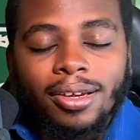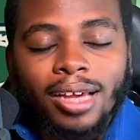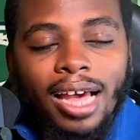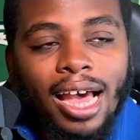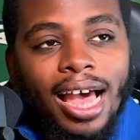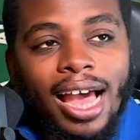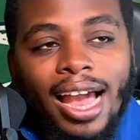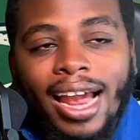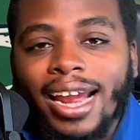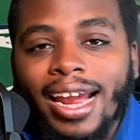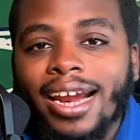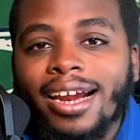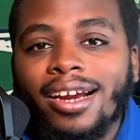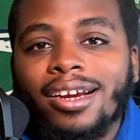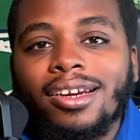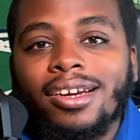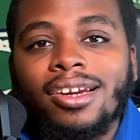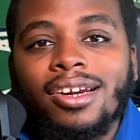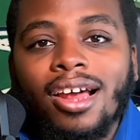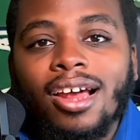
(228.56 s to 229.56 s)
I hear
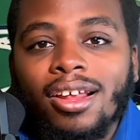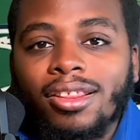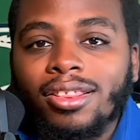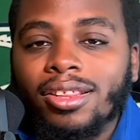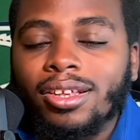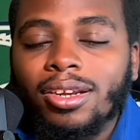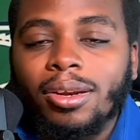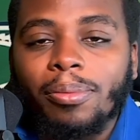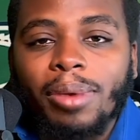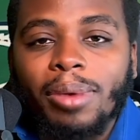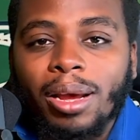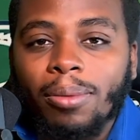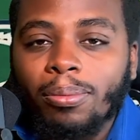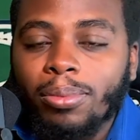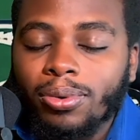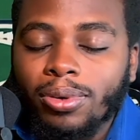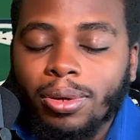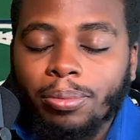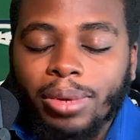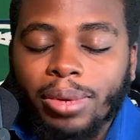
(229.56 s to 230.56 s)
nothing about
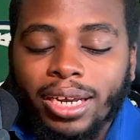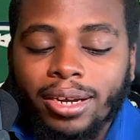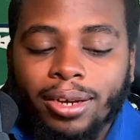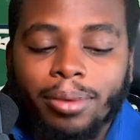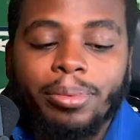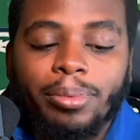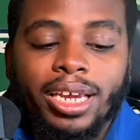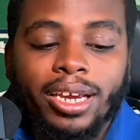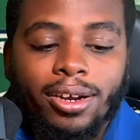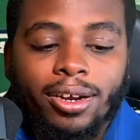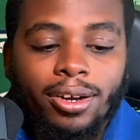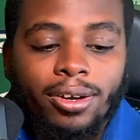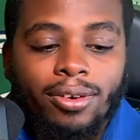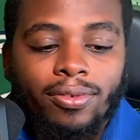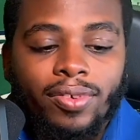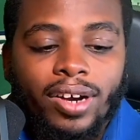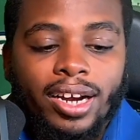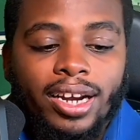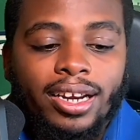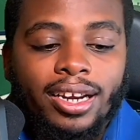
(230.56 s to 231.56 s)
Budda Baker being hurt,
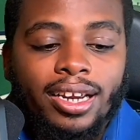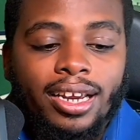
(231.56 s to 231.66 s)
right?